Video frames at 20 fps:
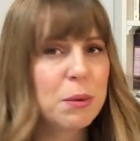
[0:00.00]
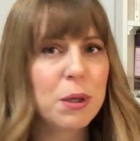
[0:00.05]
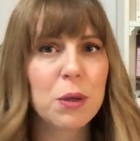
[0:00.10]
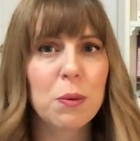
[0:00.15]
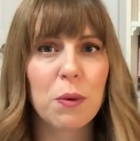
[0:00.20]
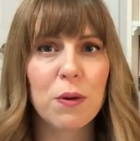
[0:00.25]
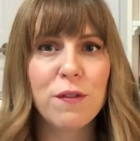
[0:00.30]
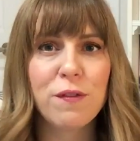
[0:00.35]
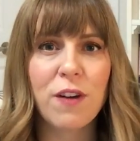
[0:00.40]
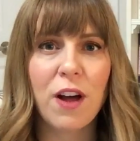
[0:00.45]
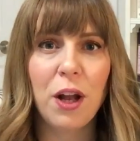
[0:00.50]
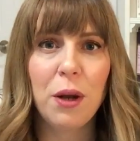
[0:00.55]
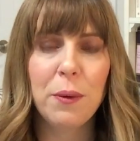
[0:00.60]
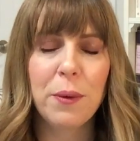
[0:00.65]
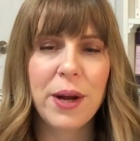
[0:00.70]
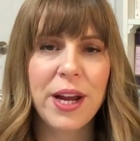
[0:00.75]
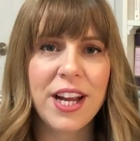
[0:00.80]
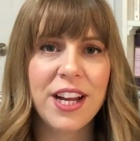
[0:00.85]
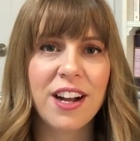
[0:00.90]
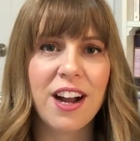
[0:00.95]
book, we're
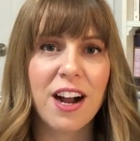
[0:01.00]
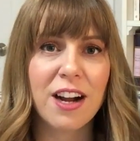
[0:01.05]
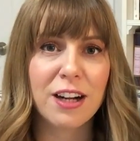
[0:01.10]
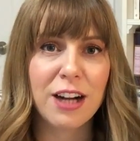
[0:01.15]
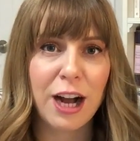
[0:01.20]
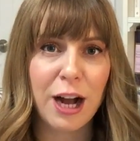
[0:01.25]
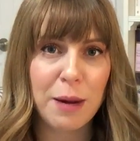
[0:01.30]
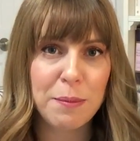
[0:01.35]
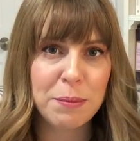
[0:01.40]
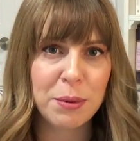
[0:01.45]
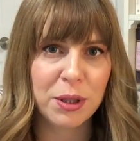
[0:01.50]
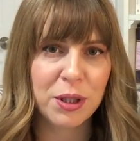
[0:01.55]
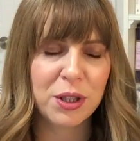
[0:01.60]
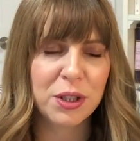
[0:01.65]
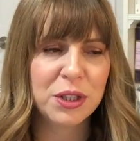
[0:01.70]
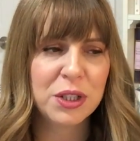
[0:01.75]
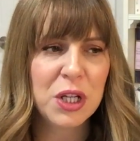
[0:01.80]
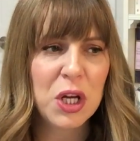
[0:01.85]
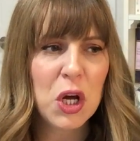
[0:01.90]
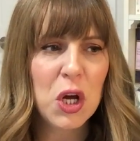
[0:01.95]
following a
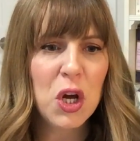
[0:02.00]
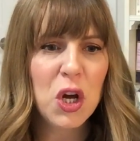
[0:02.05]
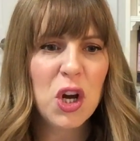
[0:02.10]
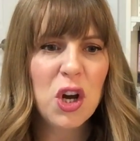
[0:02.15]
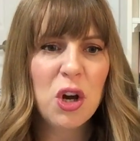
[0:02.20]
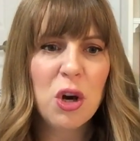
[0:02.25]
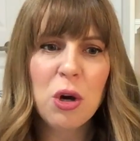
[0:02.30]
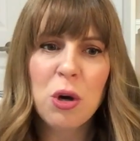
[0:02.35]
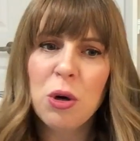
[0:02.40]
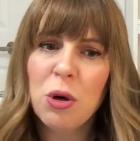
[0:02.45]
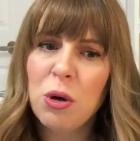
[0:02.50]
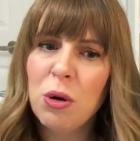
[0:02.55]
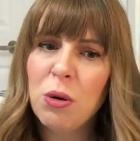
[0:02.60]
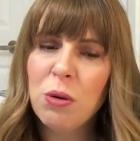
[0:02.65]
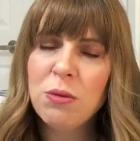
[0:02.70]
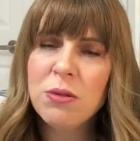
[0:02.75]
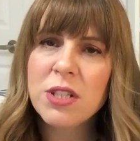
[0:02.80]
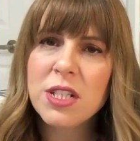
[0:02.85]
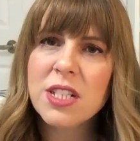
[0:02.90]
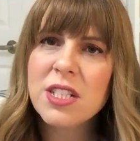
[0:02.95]
couple who
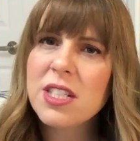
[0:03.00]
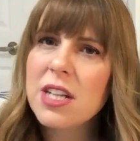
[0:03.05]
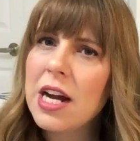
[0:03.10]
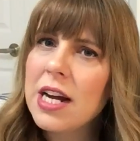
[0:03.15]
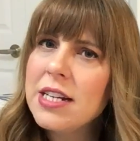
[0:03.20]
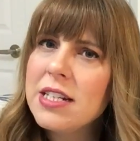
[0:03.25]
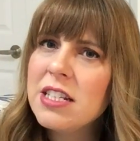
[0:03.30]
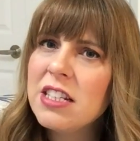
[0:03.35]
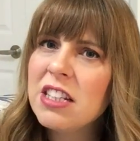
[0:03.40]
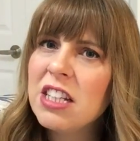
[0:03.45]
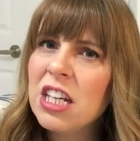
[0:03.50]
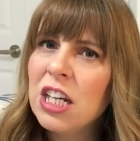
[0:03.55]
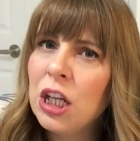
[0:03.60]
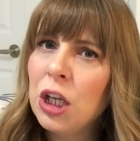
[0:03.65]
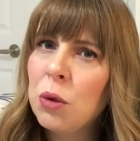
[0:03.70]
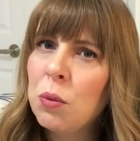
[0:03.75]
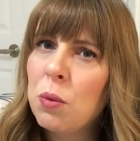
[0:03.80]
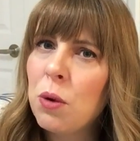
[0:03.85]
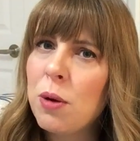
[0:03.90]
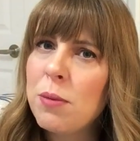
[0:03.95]
decide to
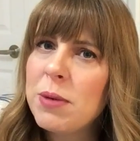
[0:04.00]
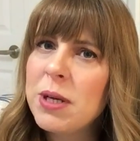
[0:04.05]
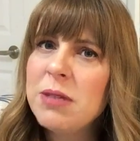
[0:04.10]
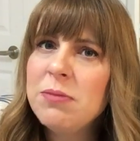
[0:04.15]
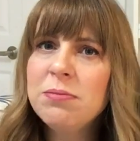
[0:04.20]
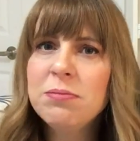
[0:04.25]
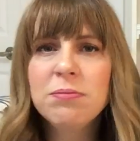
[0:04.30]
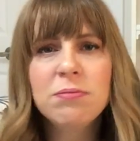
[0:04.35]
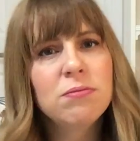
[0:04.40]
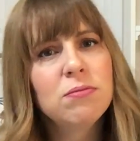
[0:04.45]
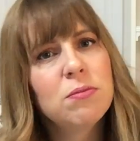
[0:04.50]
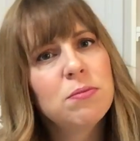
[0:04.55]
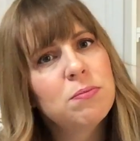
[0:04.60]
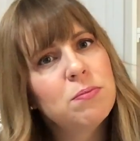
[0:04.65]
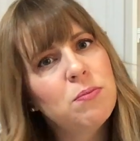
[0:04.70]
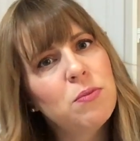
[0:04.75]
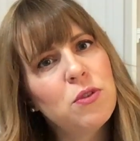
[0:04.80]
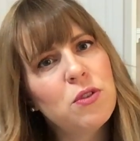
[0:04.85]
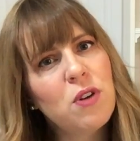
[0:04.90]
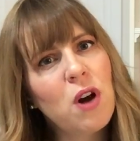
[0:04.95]
kill a woman,
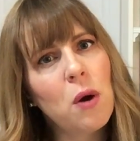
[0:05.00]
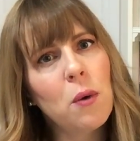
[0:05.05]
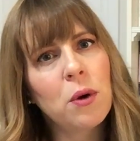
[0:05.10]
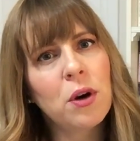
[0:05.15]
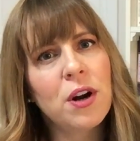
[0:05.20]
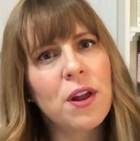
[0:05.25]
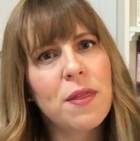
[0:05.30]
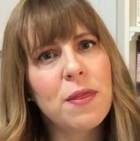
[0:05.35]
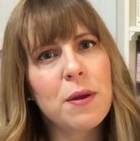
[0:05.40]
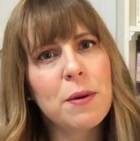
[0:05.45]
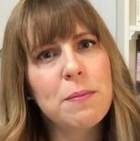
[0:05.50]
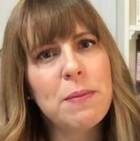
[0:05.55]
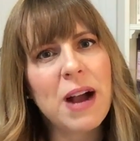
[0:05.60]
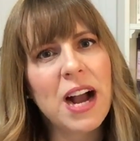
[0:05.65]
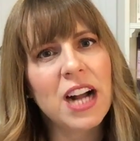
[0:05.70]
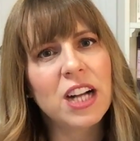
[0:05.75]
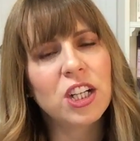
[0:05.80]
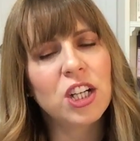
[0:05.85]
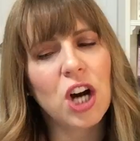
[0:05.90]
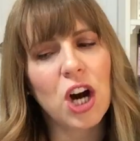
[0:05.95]
throw her in their
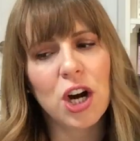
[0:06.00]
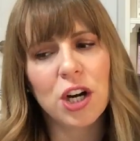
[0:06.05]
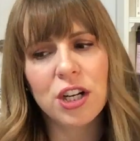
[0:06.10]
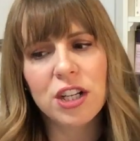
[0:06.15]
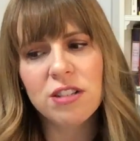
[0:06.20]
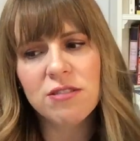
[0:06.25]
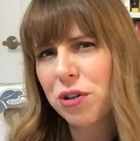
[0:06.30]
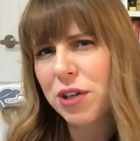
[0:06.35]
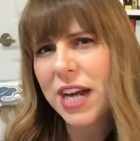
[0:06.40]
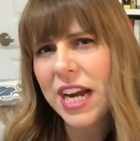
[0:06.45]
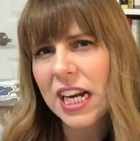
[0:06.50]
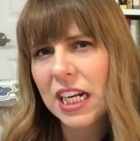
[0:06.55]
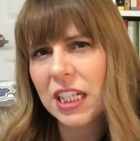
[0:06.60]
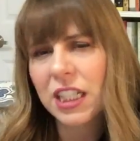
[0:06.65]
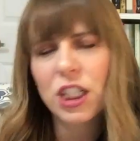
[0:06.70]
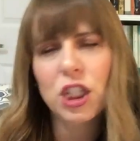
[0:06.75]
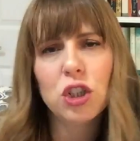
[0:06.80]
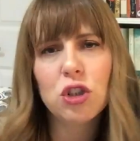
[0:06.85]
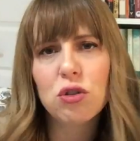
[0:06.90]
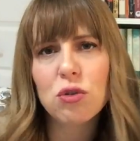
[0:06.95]
back garden, create a
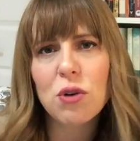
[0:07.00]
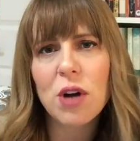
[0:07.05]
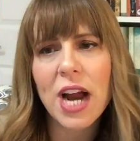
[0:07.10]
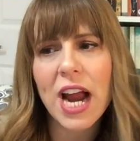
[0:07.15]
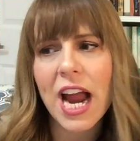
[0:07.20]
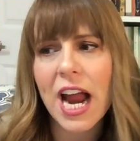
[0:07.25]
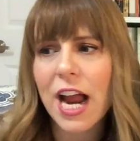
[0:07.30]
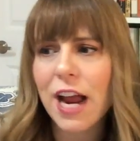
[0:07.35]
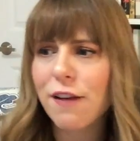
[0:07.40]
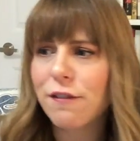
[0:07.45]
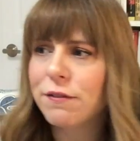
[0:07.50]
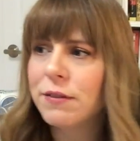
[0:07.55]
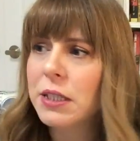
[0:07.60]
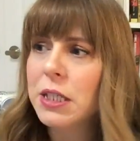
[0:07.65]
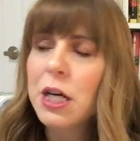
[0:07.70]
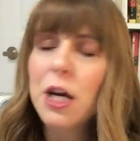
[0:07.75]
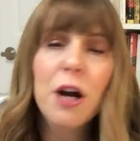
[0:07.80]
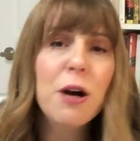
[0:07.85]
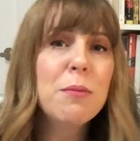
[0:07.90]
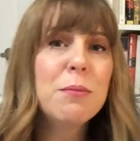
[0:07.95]
little grave,
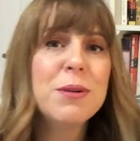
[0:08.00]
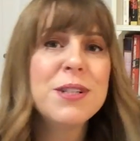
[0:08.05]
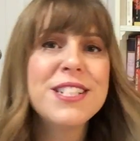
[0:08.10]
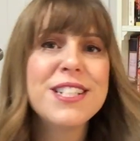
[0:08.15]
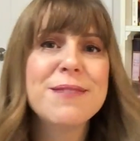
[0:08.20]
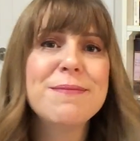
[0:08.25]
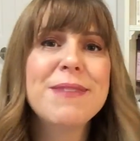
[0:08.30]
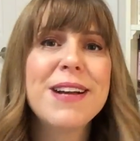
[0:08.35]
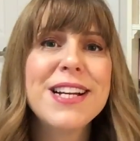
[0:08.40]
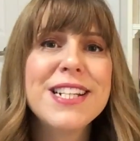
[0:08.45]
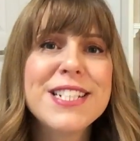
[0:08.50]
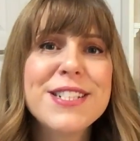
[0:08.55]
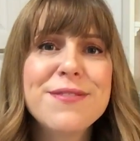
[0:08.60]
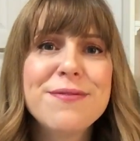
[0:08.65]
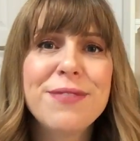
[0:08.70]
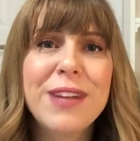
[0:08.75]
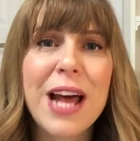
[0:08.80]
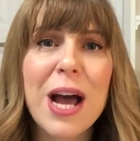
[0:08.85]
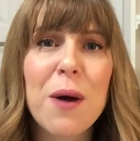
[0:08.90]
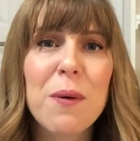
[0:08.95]
put some nice
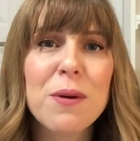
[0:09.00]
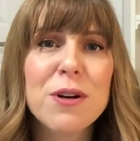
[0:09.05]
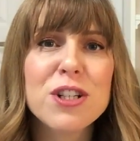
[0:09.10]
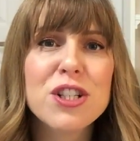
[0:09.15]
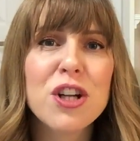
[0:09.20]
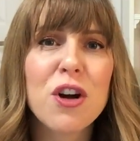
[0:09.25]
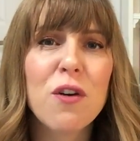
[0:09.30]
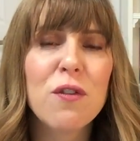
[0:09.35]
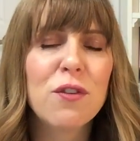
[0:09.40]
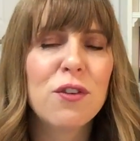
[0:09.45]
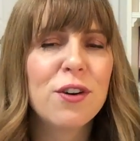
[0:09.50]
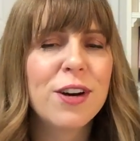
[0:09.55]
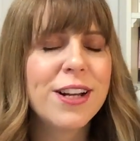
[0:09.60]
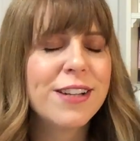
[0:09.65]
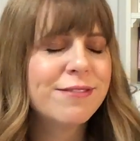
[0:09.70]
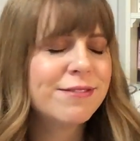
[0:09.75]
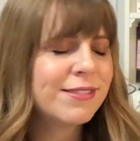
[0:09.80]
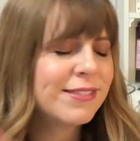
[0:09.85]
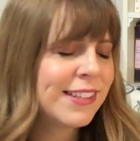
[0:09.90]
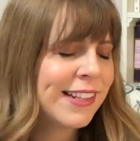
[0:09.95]
flowers over
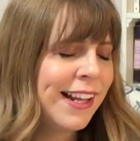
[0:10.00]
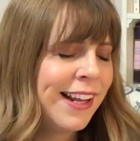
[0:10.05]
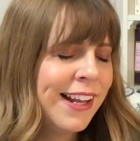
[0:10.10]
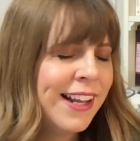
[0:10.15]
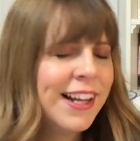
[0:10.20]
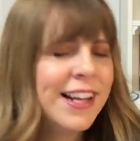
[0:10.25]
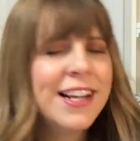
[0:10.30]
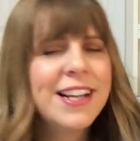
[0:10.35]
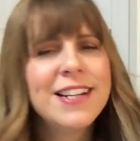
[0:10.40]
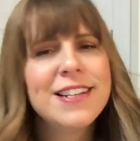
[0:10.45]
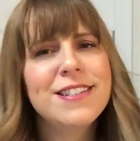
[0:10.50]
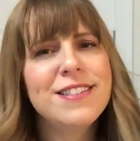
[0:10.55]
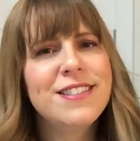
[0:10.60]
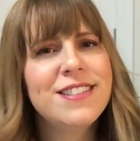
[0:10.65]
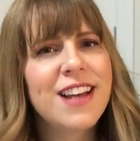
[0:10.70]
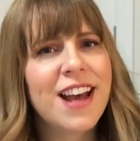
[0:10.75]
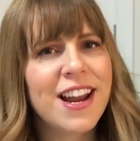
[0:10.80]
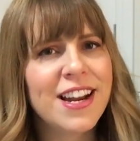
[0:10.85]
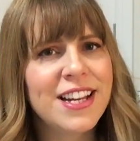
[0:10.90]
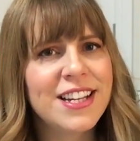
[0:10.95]
it,
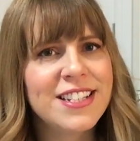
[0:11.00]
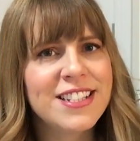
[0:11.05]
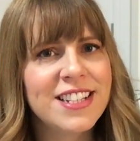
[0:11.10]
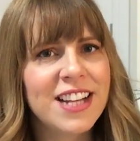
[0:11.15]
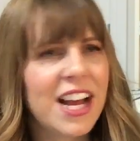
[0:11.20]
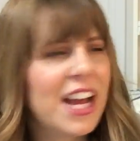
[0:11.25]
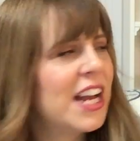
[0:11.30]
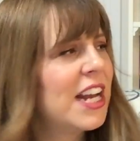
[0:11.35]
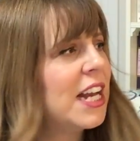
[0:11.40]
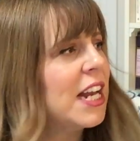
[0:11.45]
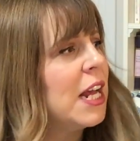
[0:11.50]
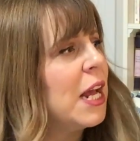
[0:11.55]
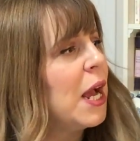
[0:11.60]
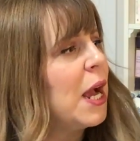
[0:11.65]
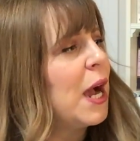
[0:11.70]
done and done.